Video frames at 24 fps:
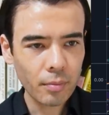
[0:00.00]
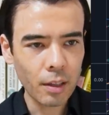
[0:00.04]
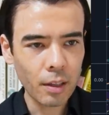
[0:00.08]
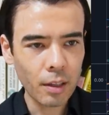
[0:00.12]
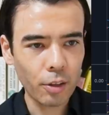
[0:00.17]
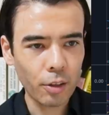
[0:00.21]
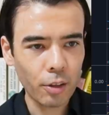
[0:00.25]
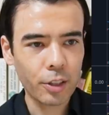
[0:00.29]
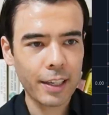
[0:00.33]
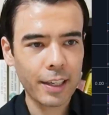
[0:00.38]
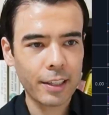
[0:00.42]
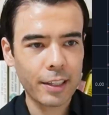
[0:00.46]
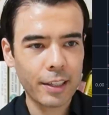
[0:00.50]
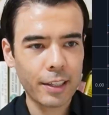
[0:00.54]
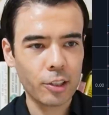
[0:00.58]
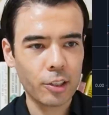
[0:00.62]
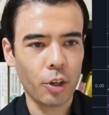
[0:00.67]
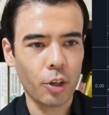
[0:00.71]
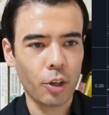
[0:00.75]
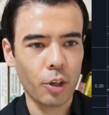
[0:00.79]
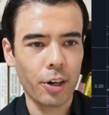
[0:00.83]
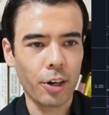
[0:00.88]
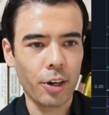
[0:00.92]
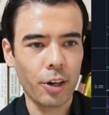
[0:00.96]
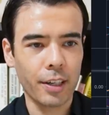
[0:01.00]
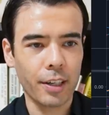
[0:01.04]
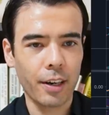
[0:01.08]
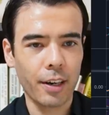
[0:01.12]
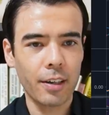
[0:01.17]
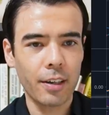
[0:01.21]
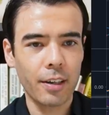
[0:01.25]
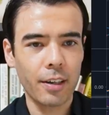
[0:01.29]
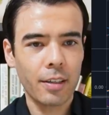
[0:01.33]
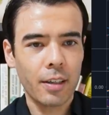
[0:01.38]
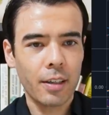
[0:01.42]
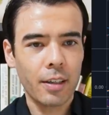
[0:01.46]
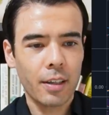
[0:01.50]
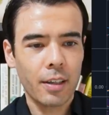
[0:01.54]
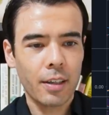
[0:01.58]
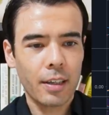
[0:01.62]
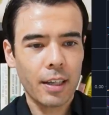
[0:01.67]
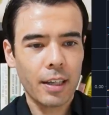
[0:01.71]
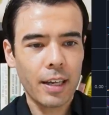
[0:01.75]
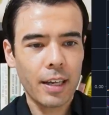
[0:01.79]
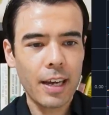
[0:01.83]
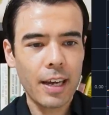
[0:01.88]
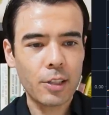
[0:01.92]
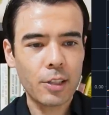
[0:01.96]
Looking at this chart here,
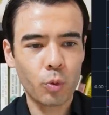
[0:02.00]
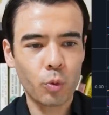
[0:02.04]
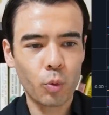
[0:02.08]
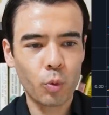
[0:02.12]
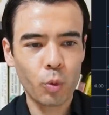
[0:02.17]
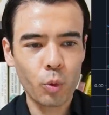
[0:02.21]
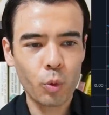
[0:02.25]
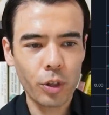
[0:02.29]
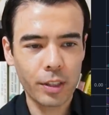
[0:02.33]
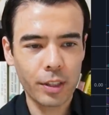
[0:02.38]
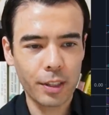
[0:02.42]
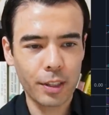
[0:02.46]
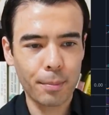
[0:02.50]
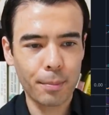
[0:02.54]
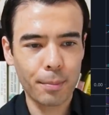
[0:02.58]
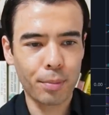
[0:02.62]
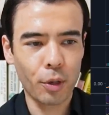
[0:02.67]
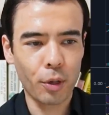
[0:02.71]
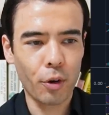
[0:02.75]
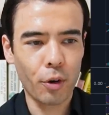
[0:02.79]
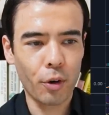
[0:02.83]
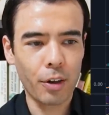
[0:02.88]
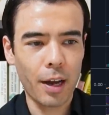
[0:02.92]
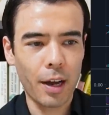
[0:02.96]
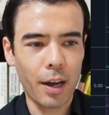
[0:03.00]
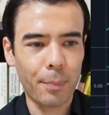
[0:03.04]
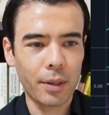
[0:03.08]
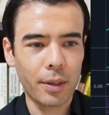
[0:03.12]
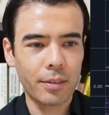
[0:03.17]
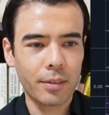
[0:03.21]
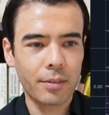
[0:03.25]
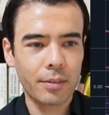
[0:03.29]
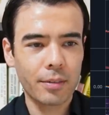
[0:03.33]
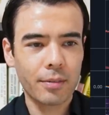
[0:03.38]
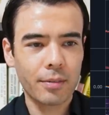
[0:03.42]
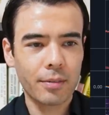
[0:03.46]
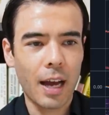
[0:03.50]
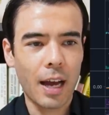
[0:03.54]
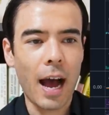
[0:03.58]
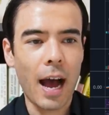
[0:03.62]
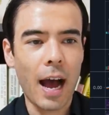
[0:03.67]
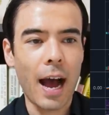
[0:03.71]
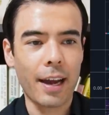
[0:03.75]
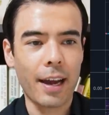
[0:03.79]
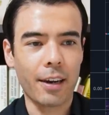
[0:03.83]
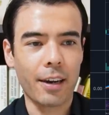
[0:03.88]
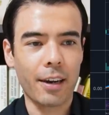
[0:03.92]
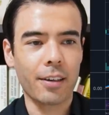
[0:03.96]
it's really blown up
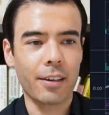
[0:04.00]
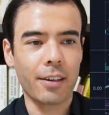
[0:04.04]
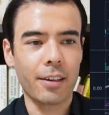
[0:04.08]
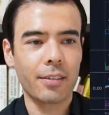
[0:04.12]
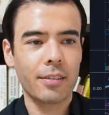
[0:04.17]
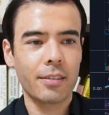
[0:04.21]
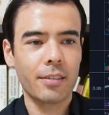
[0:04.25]
higher.